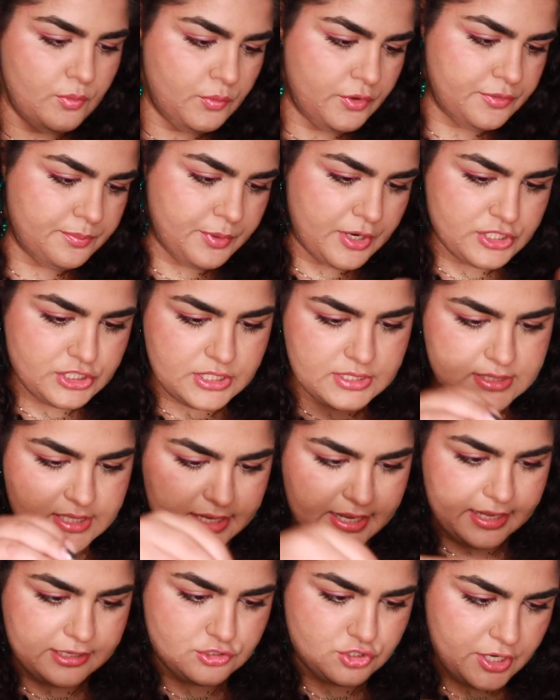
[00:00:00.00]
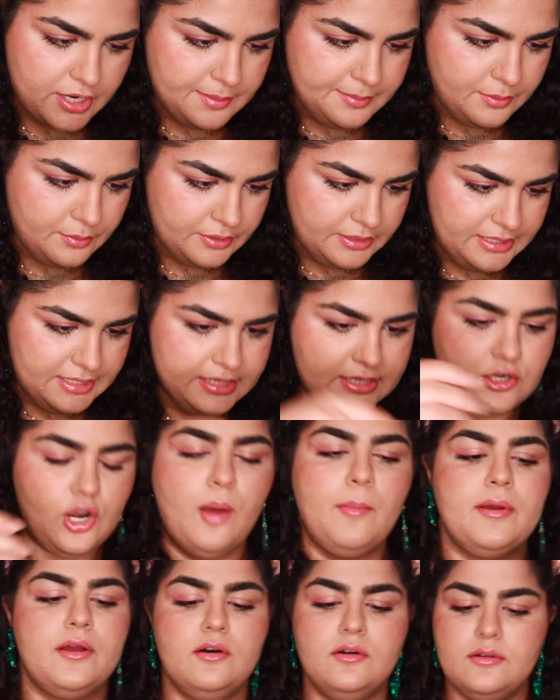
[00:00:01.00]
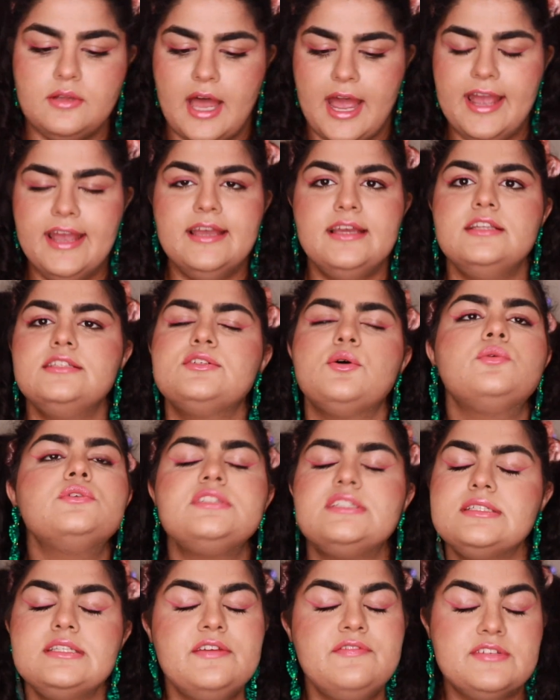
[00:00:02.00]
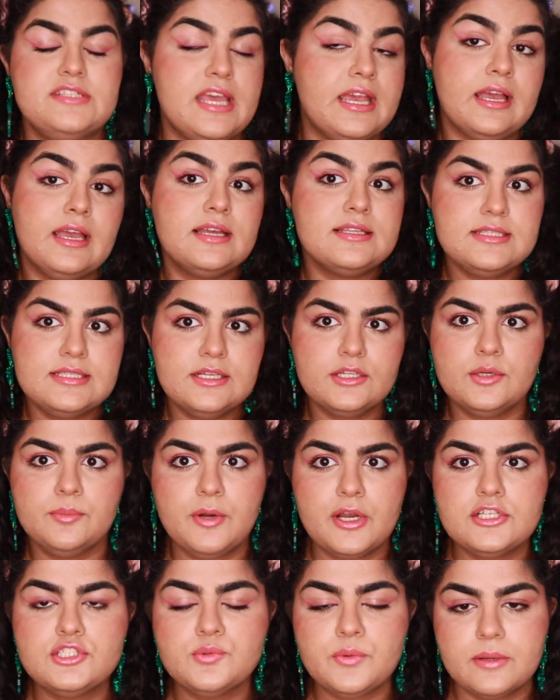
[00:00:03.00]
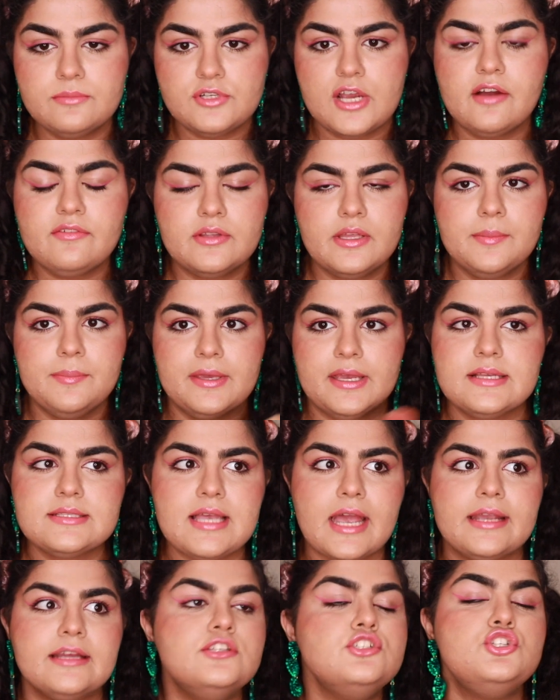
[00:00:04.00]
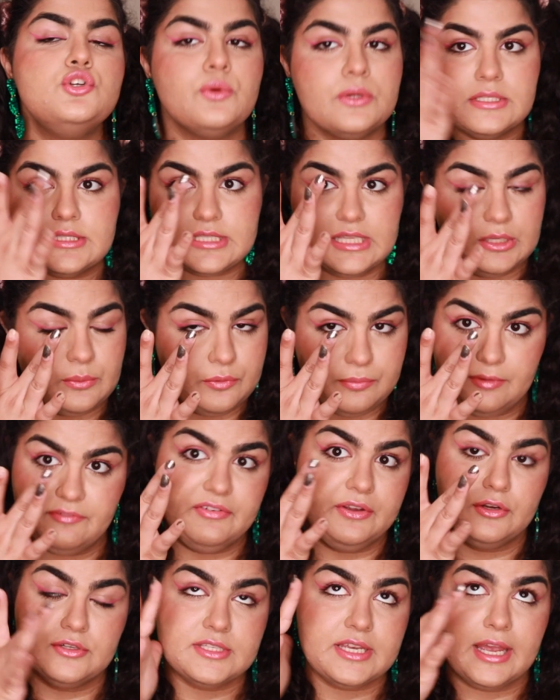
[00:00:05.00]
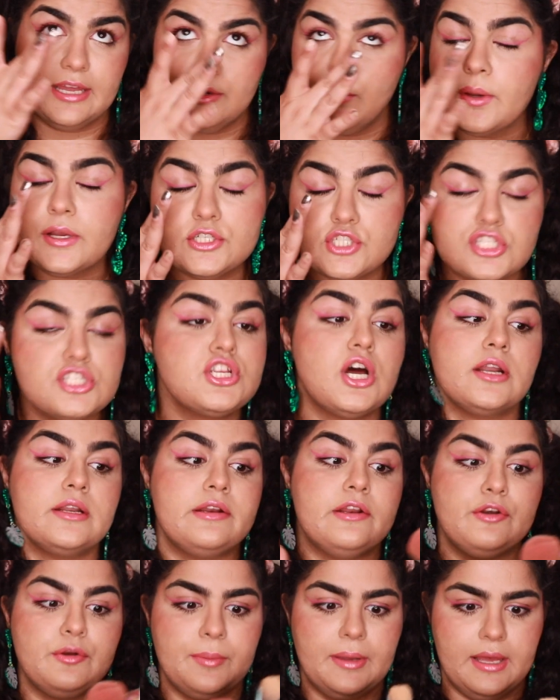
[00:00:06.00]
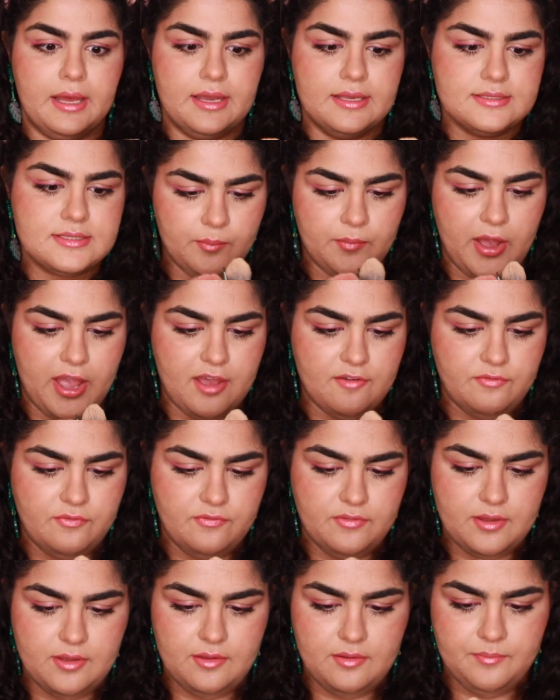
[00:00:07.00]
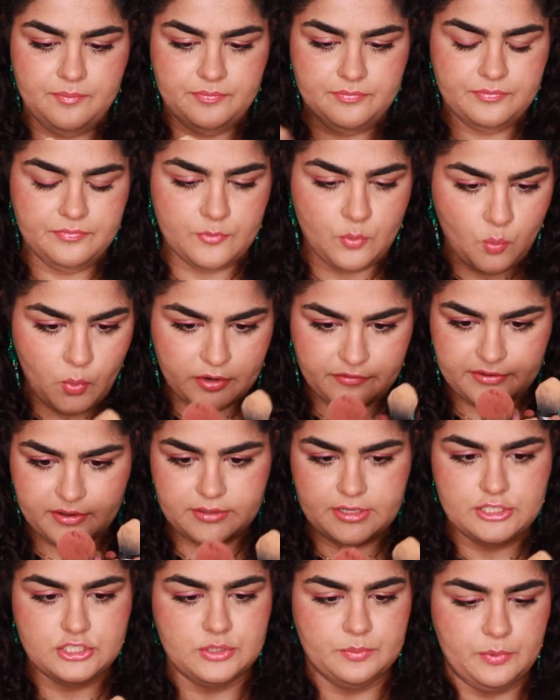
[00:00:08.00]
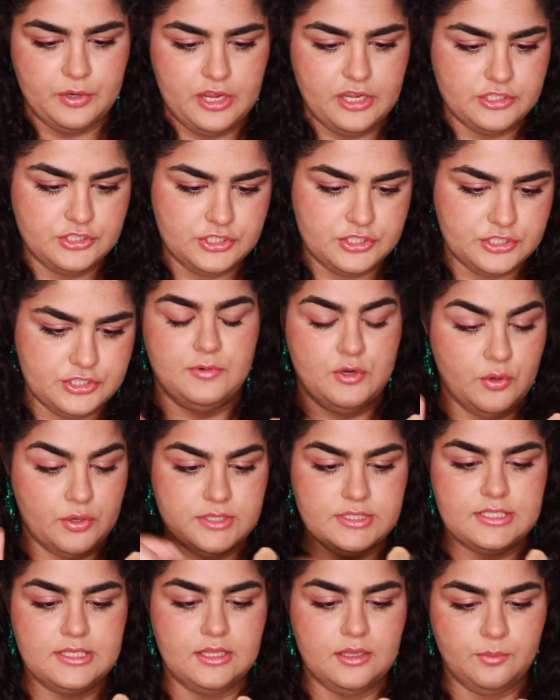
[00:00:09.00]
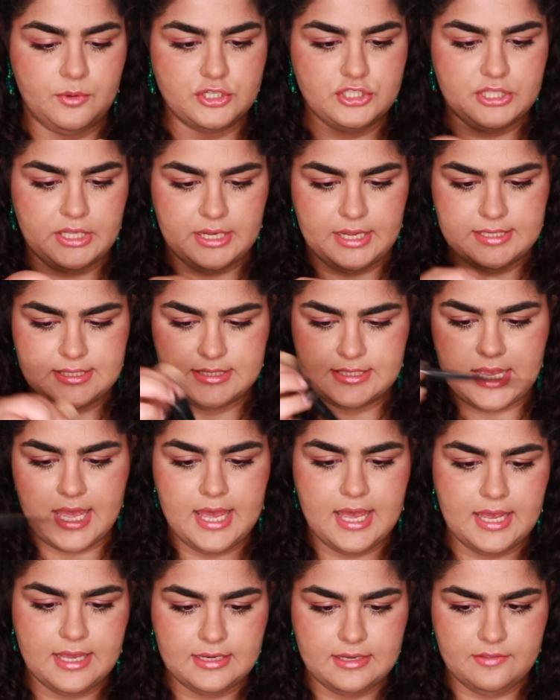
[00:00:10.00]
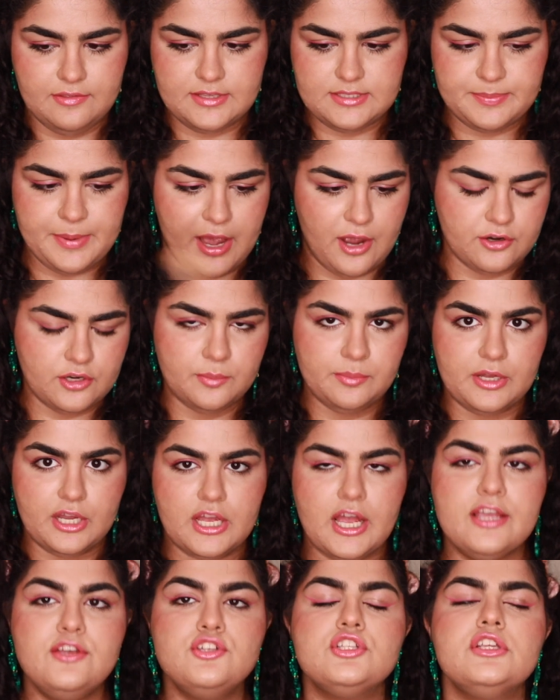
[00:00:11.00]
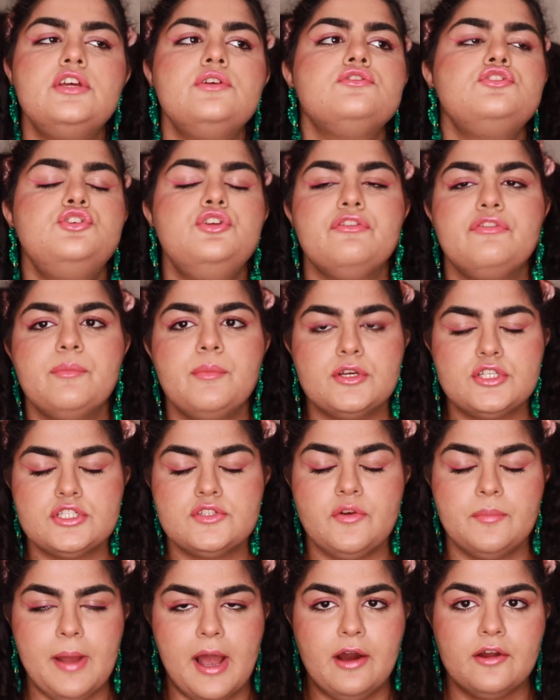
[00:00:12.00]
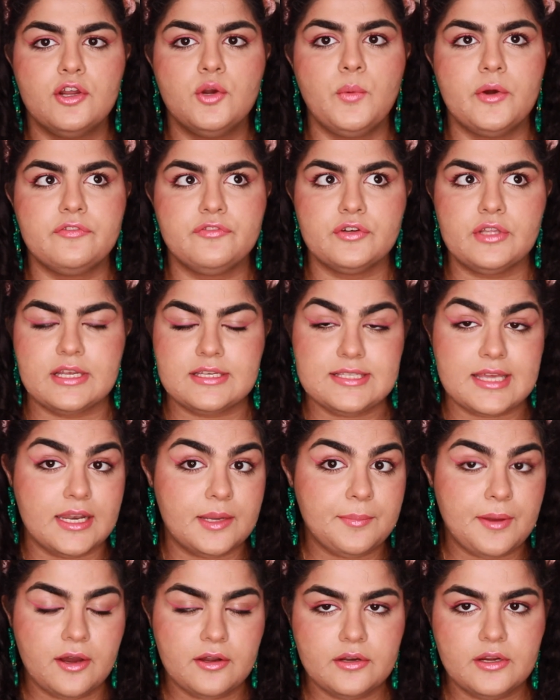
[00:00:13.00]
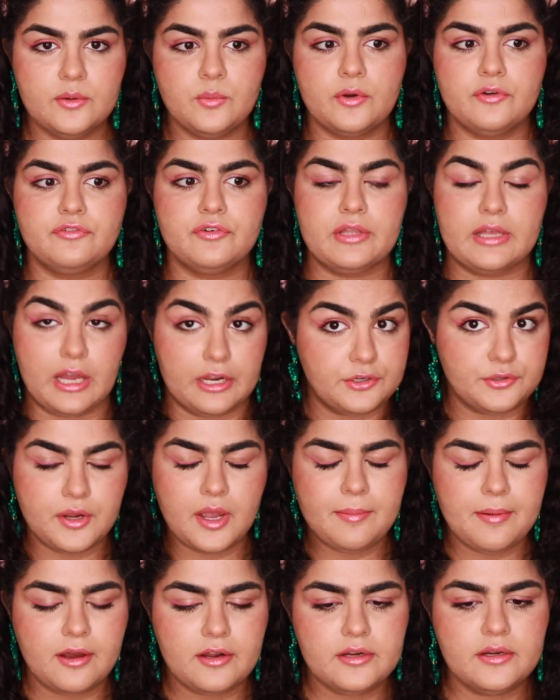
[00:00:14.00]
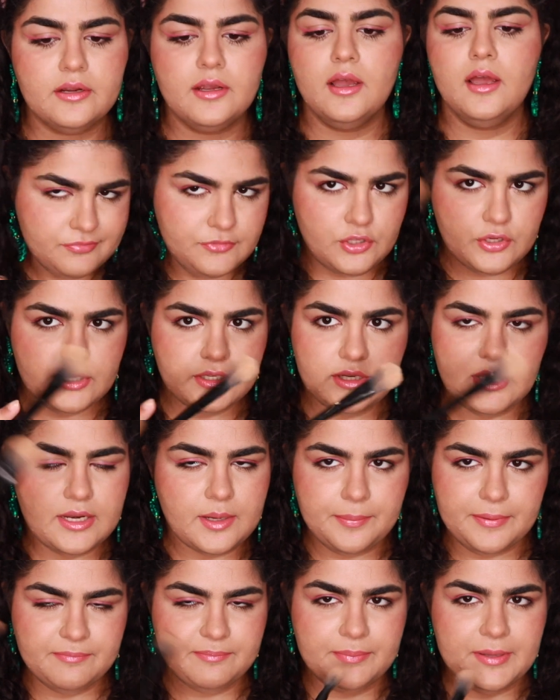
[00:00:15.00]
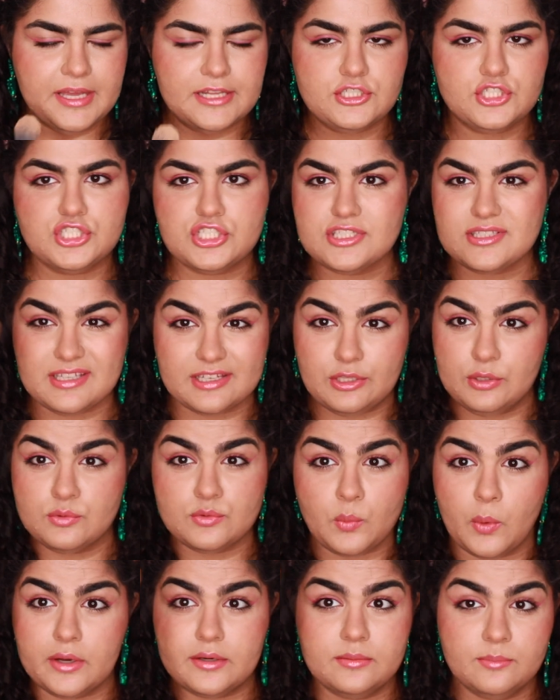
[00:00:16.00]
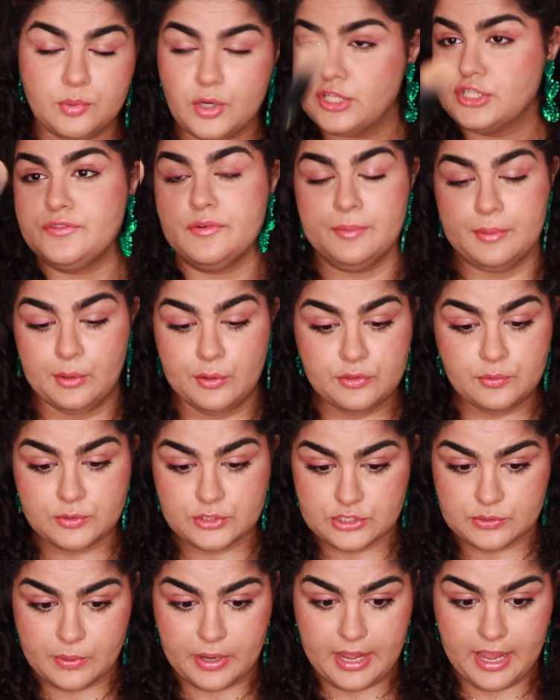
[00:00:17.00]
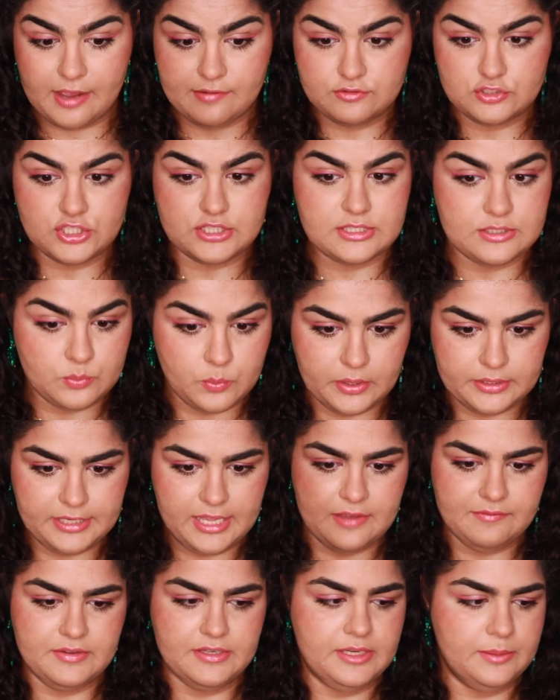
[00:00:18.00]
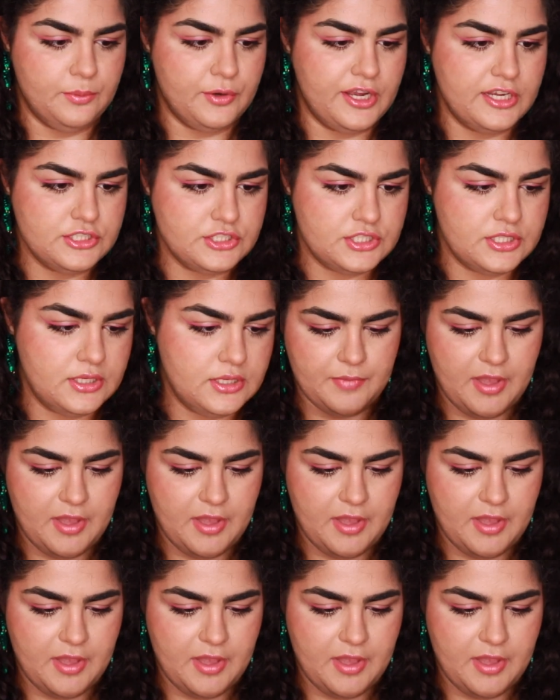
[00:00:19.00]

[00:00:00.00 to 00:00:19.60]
With brushes, again, try to be really economical. I don't even take a concealer brush when I'm traveling, because I can do concealer with my fingers. I know I can just dot it under my eyes. I have one foundation brush, no concealer brush like I said, this powder, but I usually use two different brushes for powder, one for like setting powder and one for like under eye powder. You can in a pinch just like use one brush for both, which is why I have just this one KVD brush.